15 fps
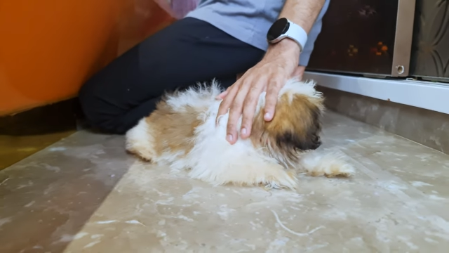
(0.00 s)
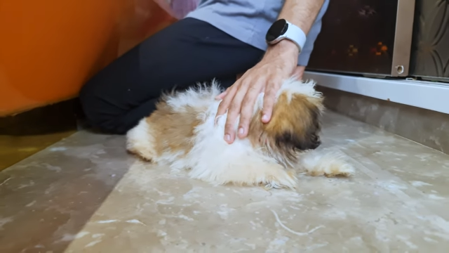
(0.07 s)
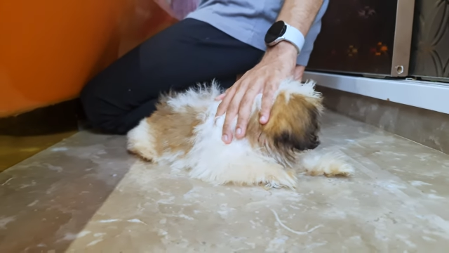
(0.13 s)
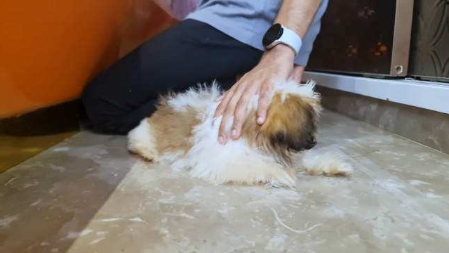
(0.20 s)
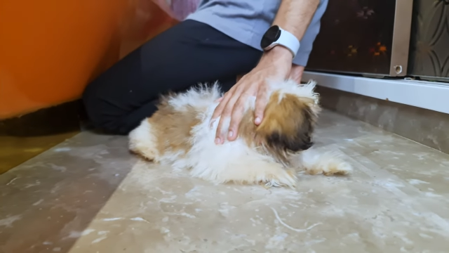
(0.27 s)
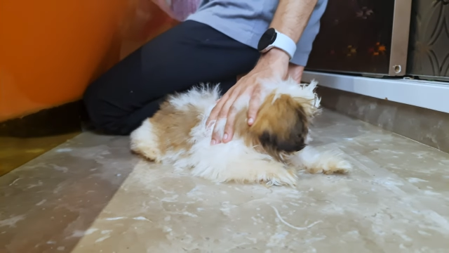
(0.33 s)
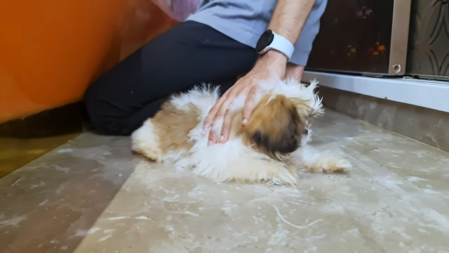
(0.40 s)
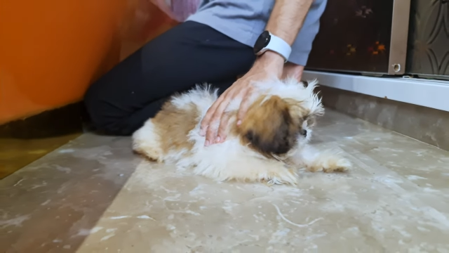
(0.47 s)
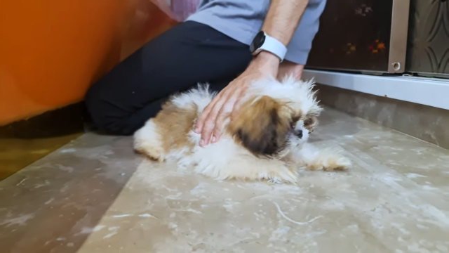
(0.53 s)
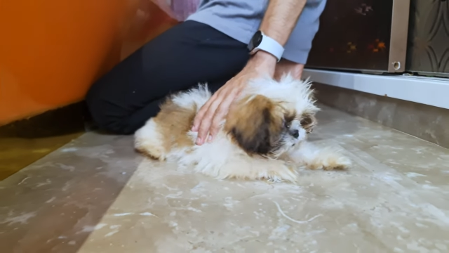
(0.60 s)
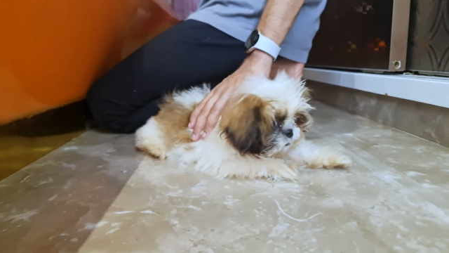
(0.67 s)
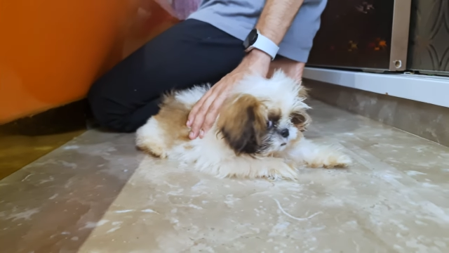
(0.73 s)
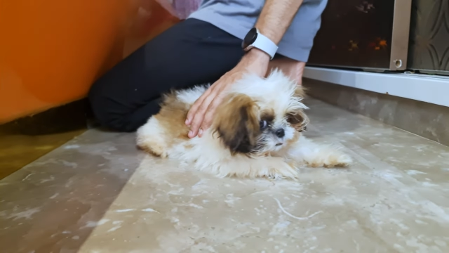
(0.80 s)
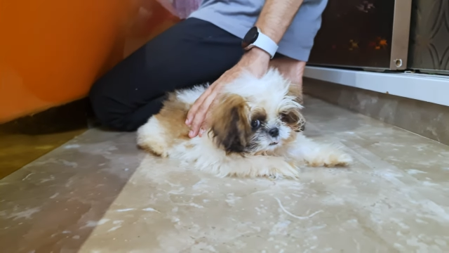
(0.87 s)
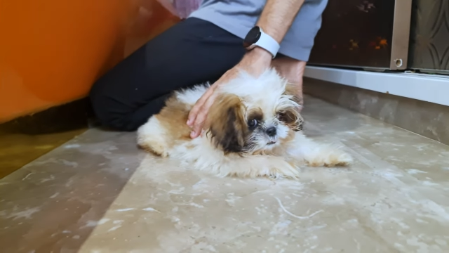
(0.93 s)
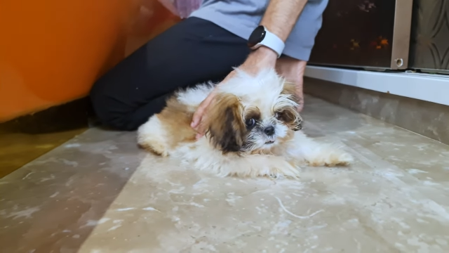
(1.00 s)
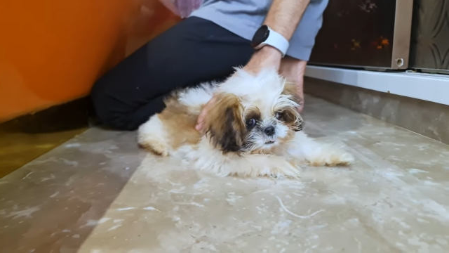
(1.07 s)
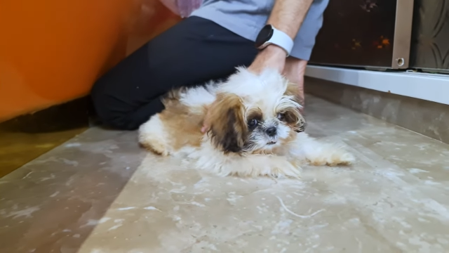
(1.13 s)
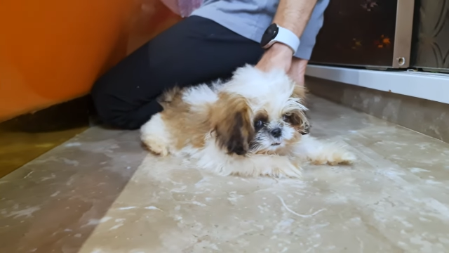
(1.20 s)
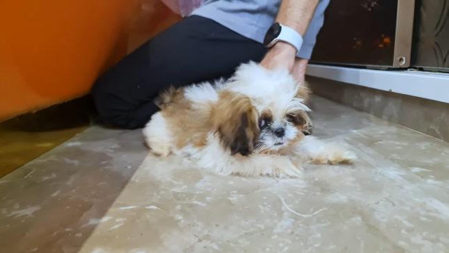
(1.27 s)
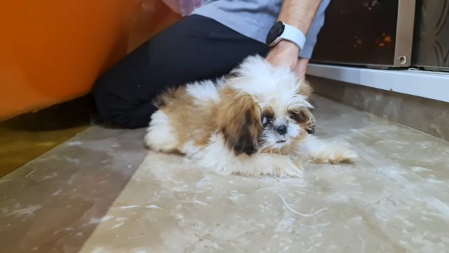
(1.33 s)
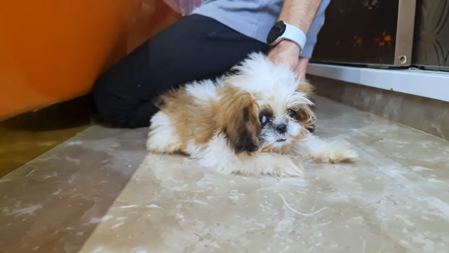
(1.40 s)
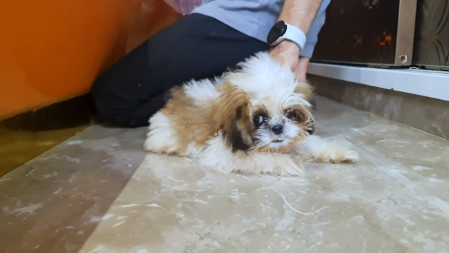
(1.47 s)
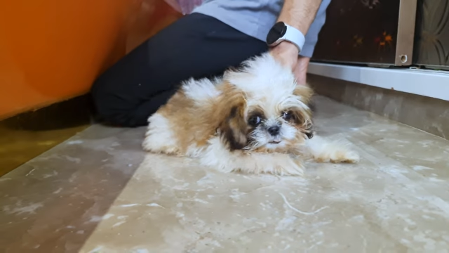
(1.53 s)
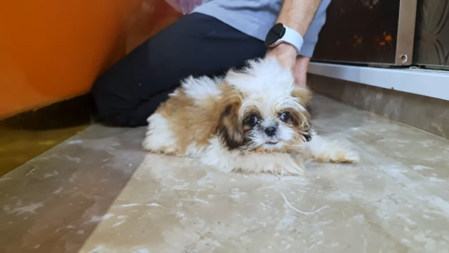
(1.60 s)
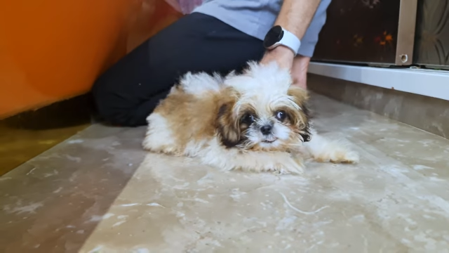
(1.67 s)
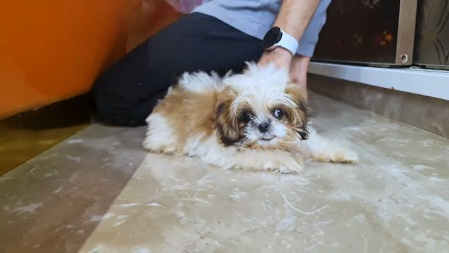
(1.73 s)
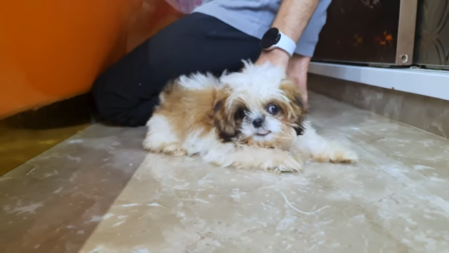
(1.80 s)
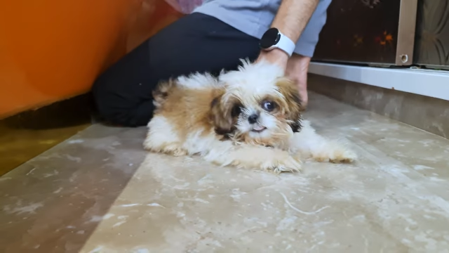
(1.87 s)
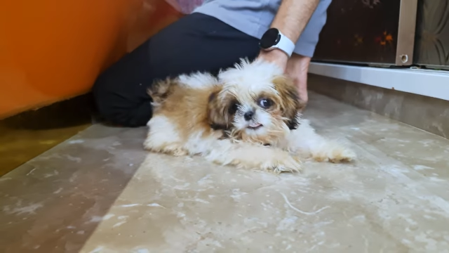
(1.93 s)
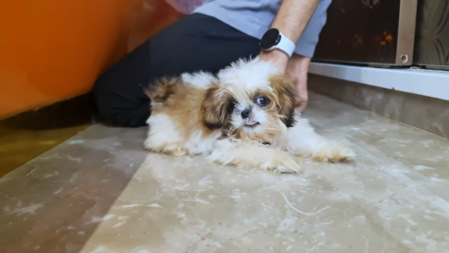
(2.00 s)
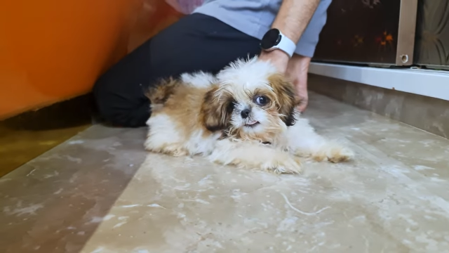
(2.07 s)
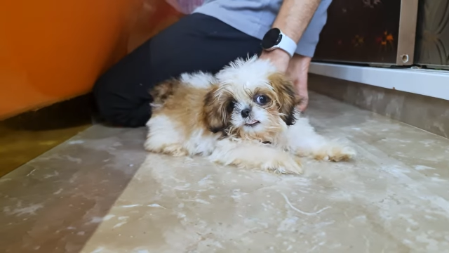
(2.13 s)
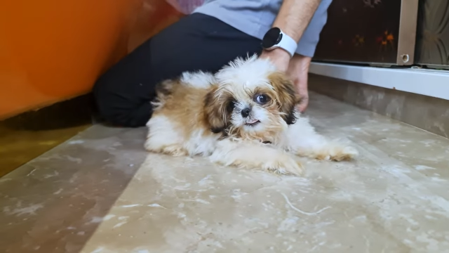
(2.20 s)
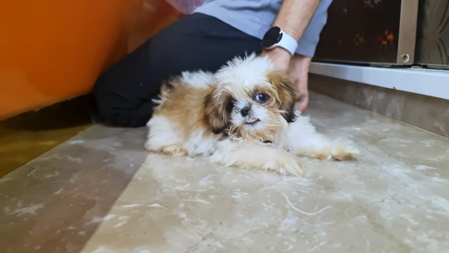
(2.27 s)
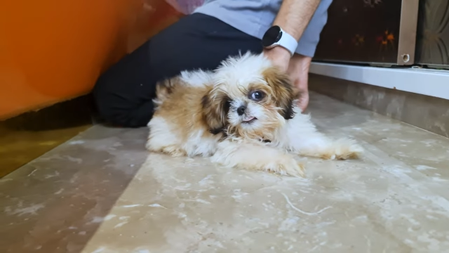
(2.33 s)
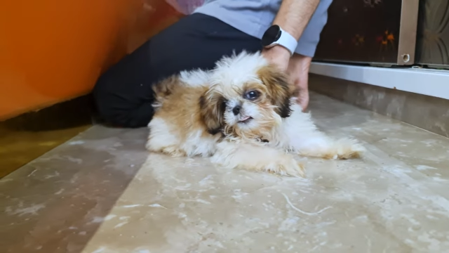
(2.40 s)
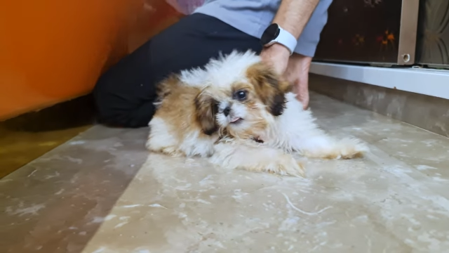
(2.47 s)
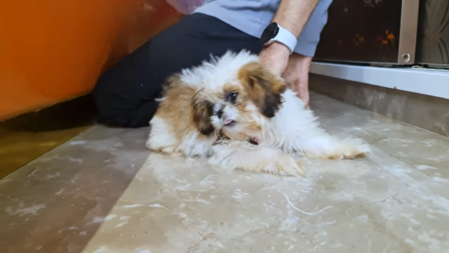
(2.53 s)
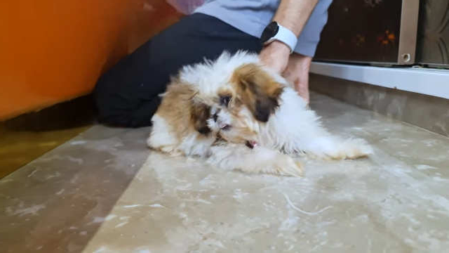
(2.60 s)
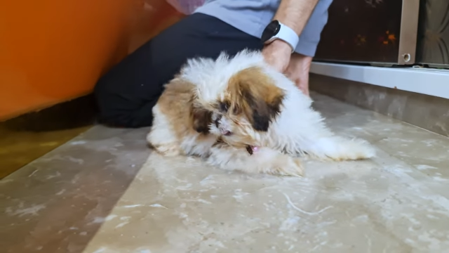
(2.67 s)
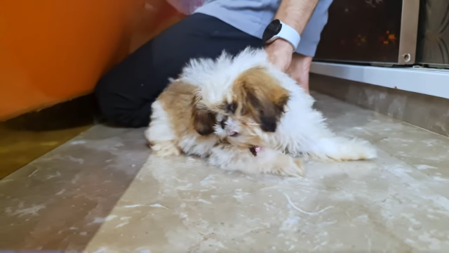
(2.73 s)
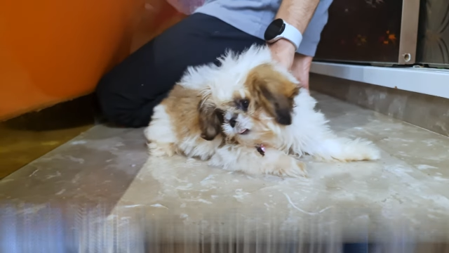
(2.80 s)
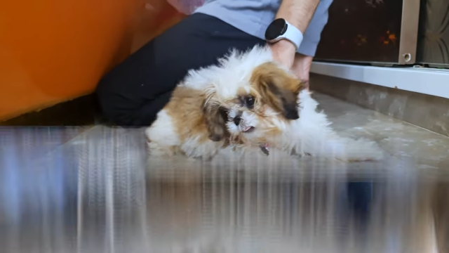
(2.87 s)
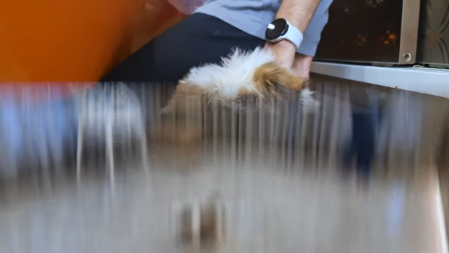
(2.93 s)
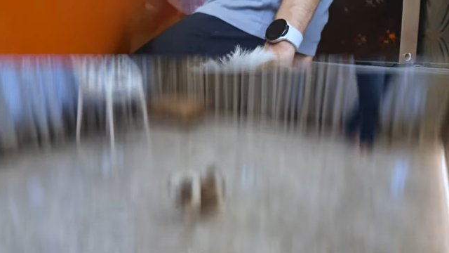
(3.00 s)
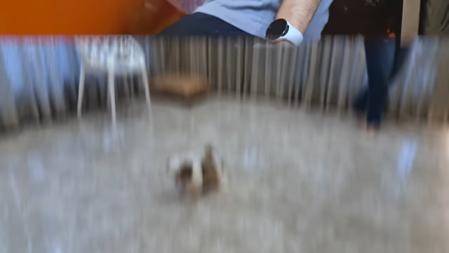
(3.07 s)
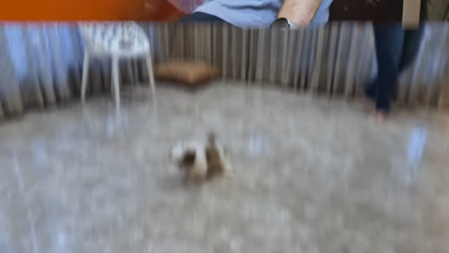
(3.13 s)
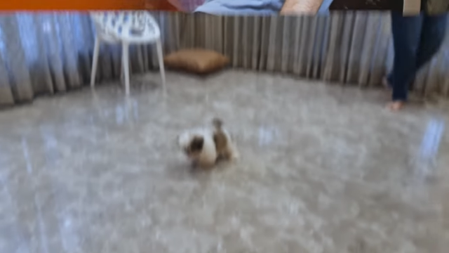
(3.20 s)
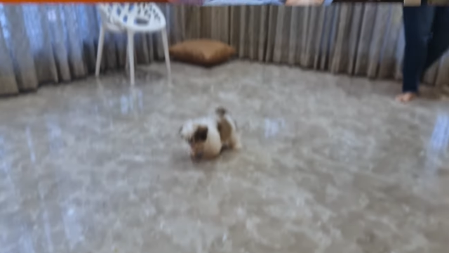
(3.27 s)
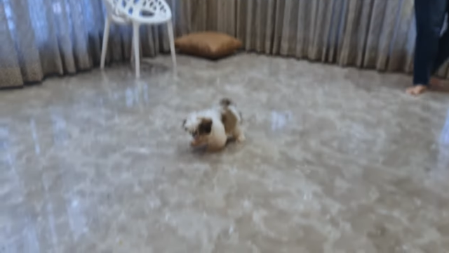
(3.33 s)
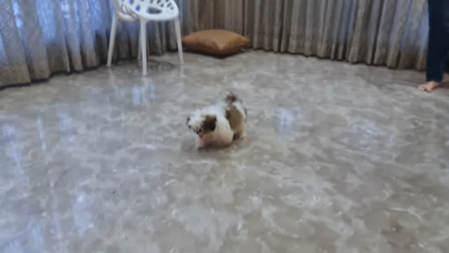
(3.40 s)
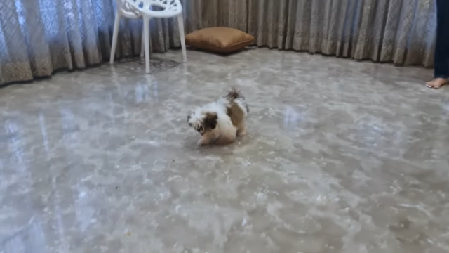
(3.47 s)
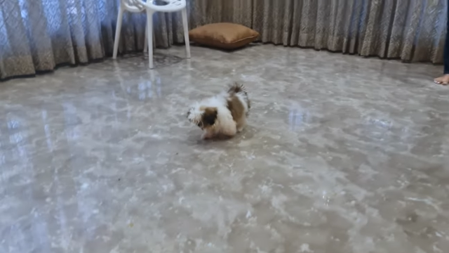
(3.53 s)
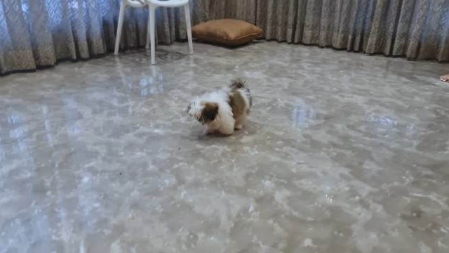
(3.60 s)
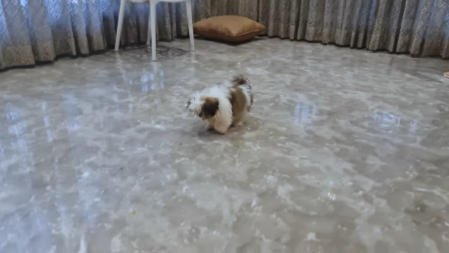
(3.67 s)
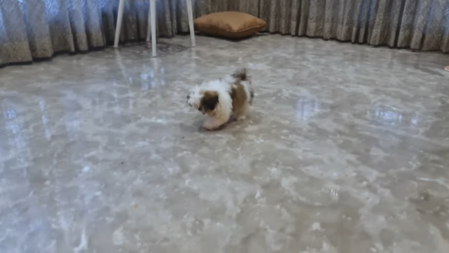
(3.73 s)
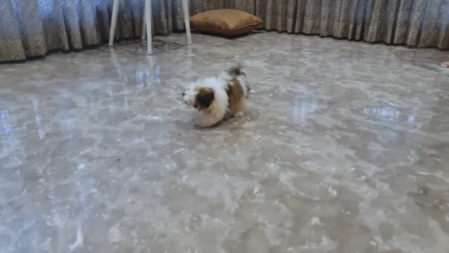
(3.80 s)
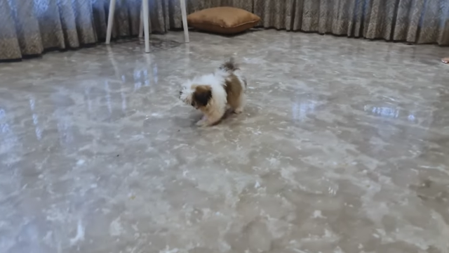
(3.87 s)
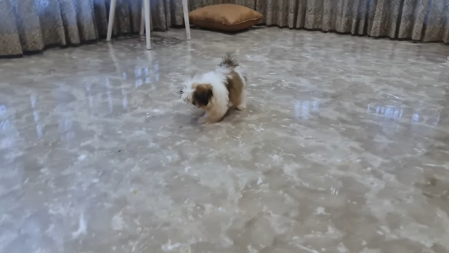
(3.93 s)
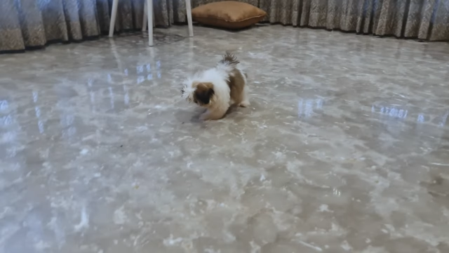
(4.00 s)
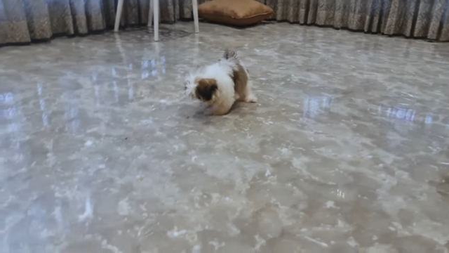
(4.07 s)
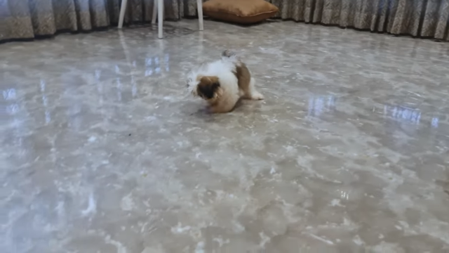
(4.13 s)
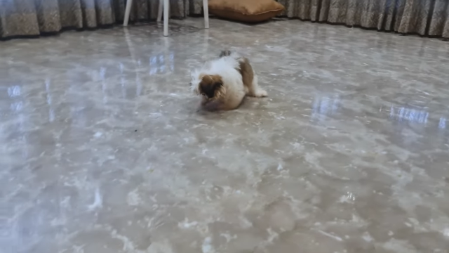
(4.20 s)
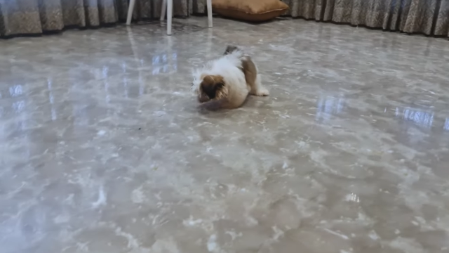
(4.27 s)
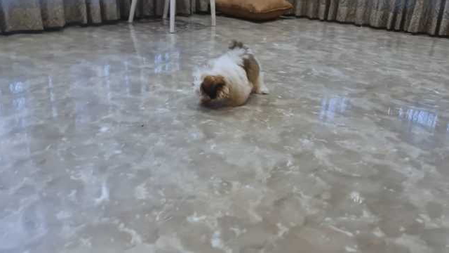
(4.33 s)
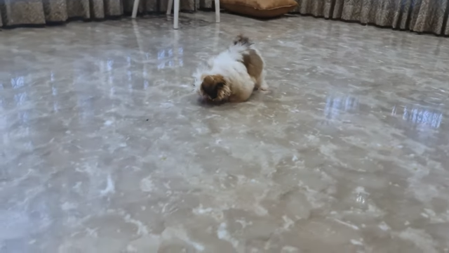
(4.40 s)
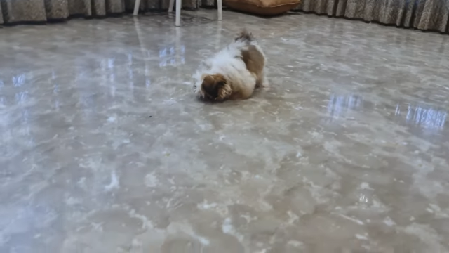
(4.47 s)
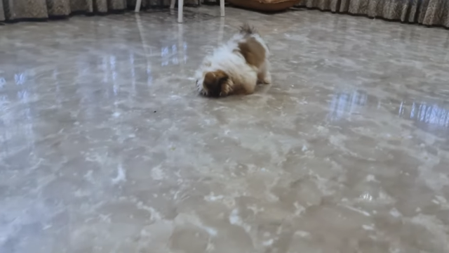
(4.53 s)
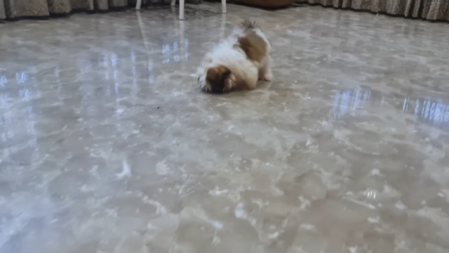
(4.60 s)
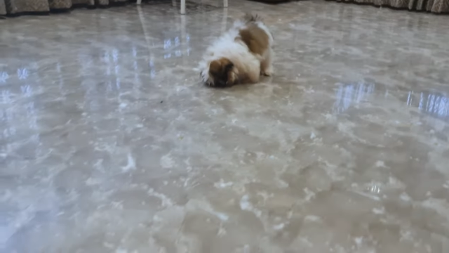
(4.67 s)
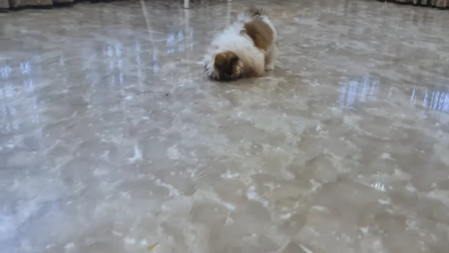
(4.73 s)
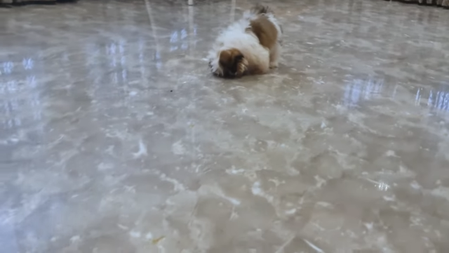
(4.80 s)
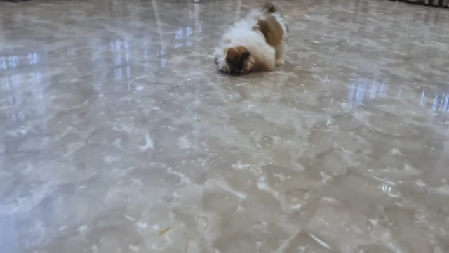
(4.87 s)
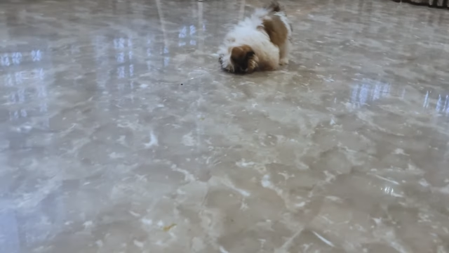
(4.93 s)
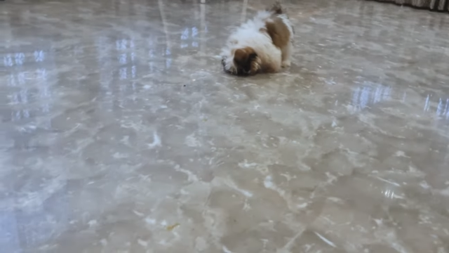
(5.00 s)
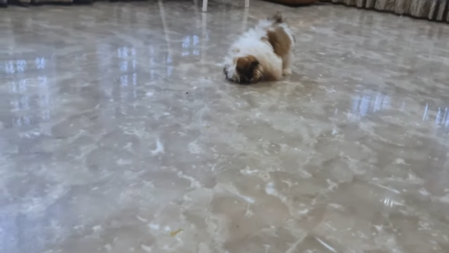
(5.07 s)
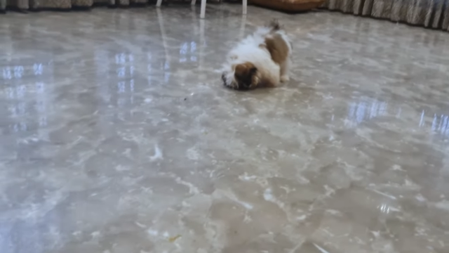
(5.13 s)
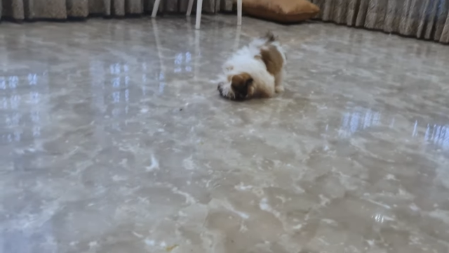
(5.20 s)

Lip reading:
Nobody's mouth can be seen.